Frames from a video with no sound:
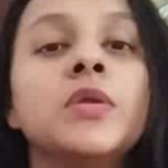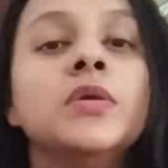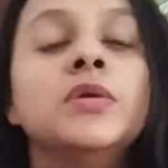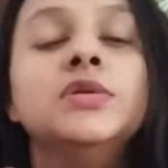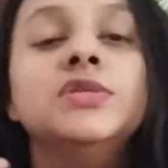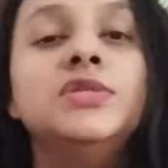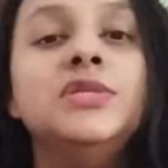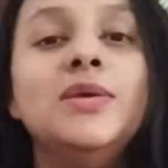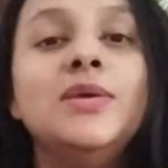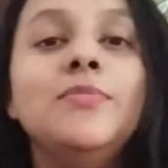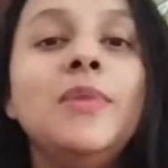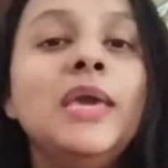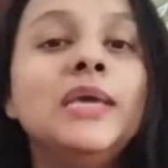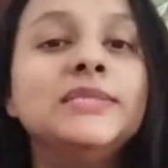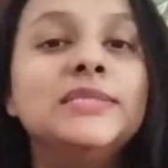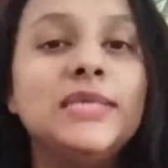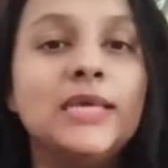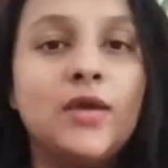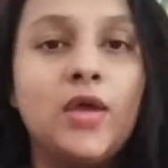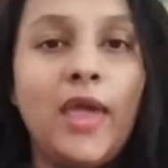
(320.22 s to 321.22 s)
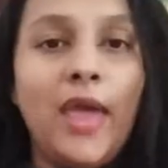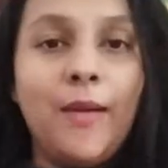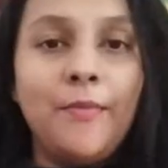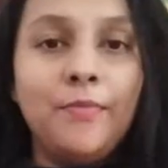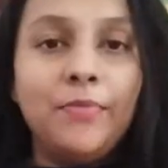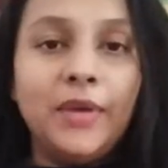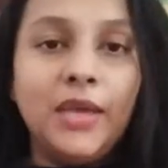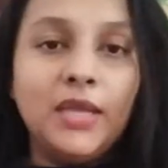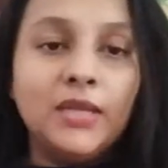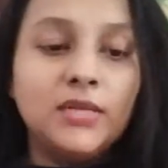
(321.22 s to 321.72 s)
she makes a
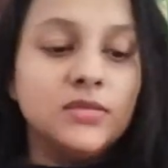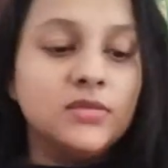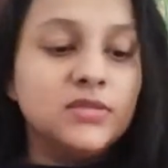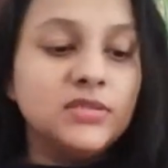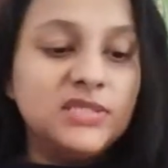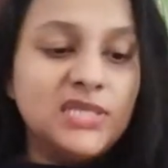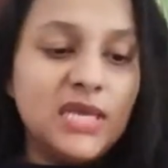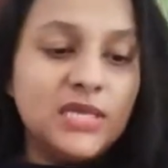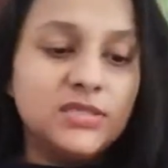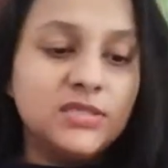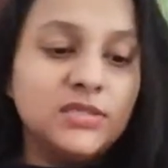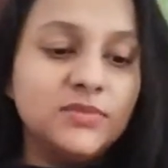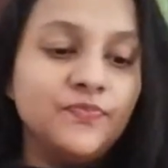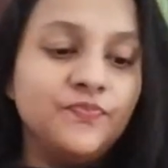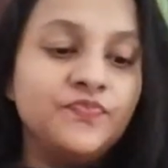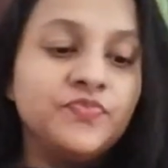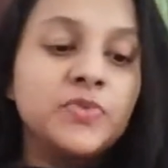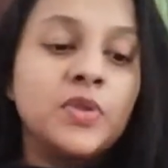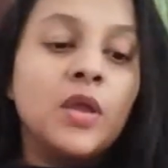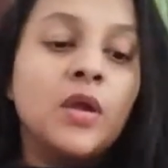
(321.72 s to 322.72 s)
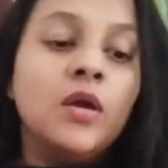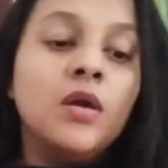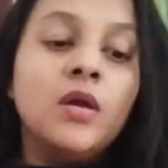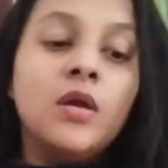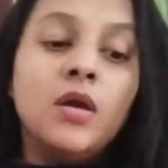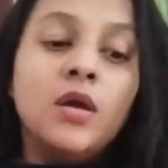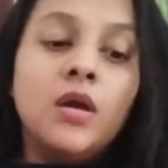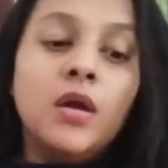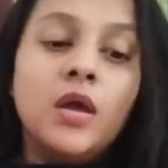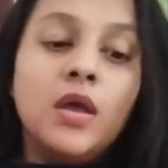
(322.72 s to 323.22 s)
campaign, says,
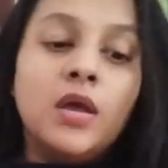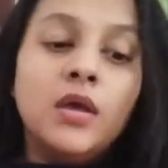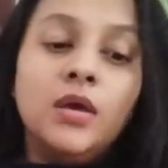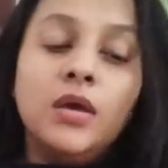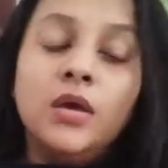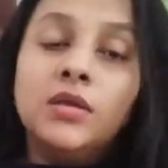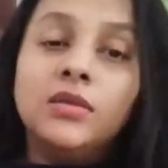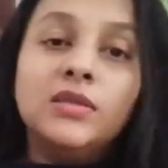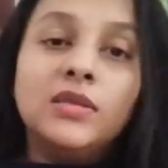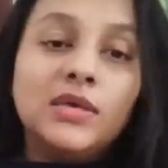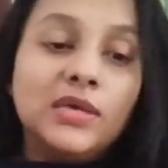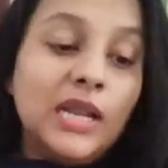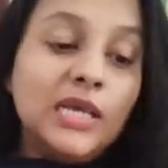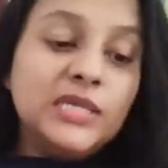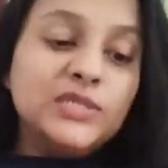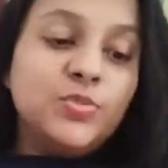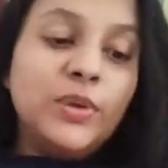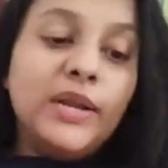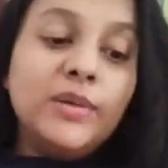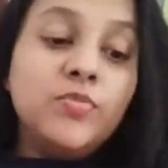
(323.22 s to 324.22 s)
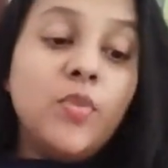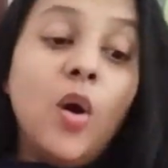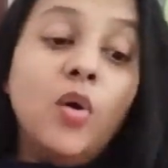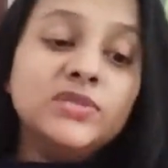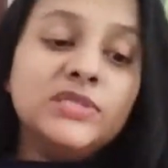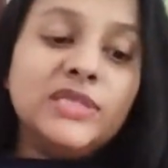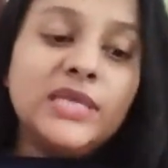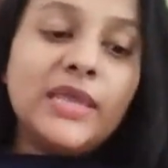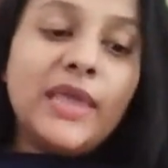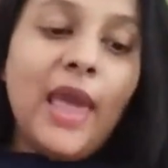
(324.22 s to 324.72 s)
the grass blade
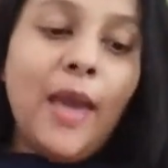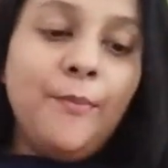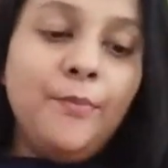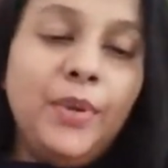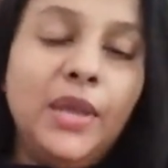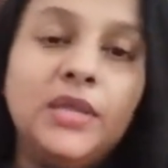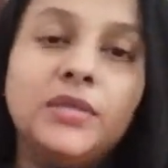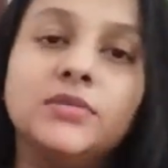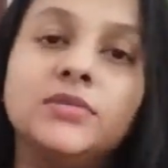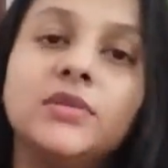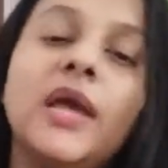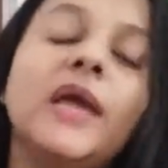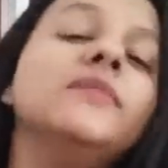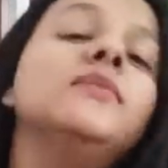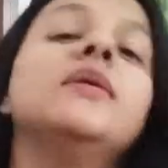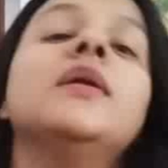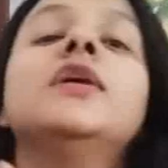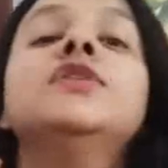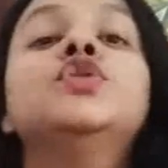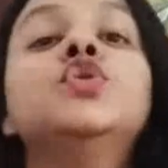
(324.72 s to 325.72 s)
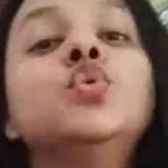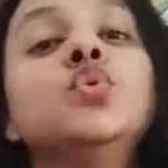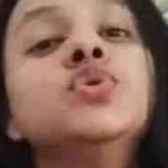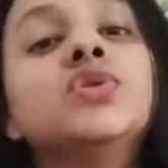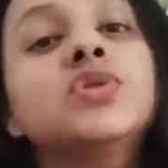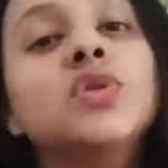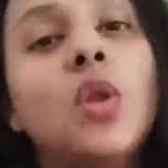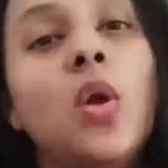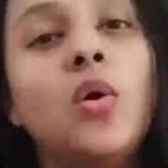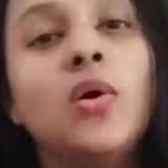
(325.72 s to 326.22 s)
mounts a campaign and there are two
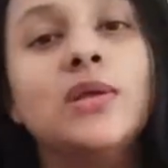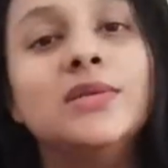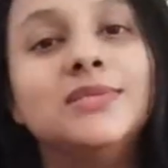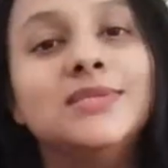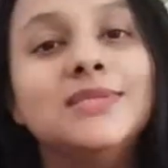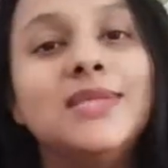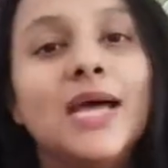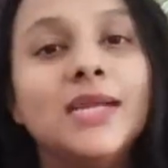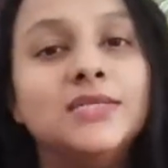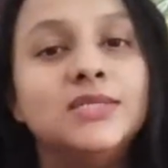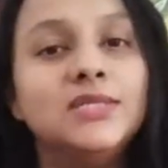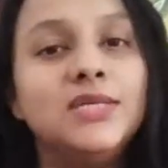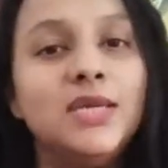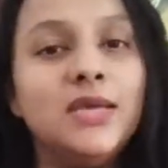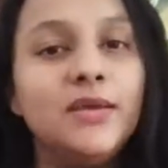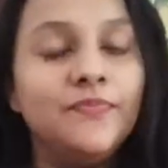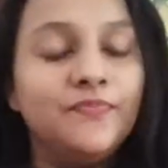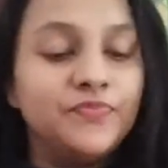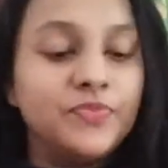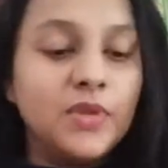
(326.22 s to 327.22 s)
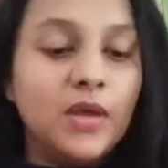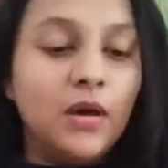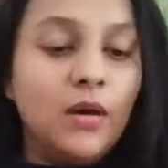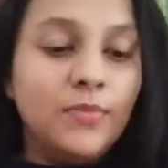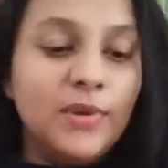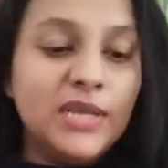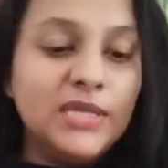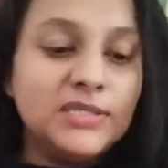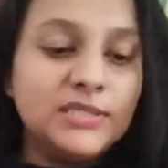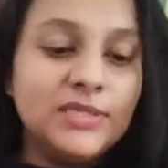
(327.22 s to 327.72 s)
slogans that she uh,
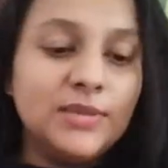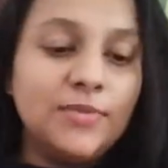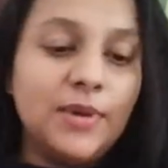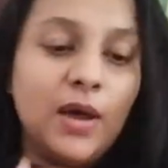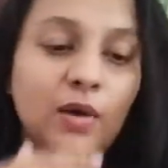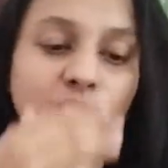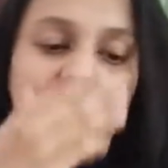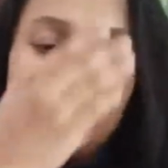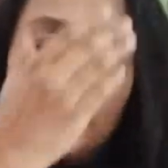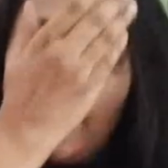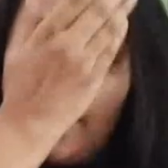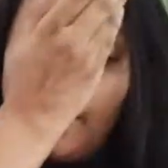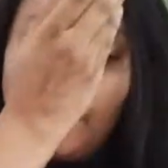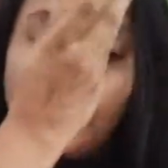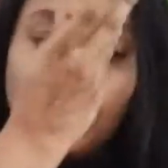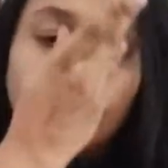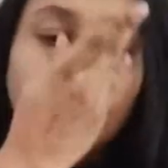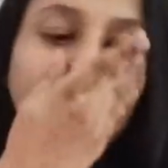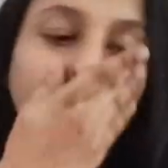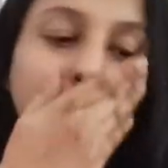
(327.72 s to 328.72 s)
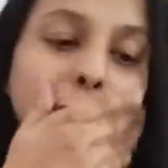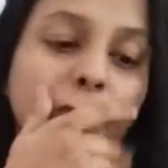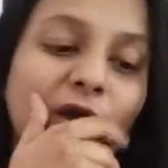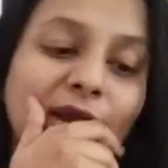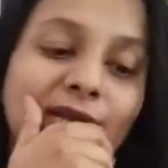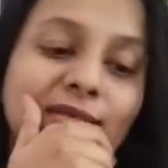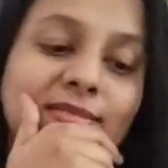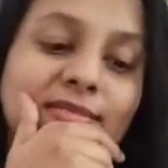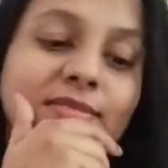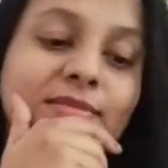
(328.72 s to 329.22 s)
brings about.
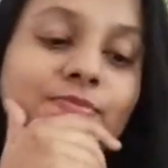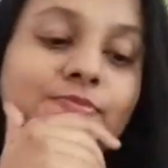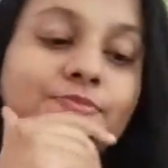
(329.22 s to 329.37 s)
One is,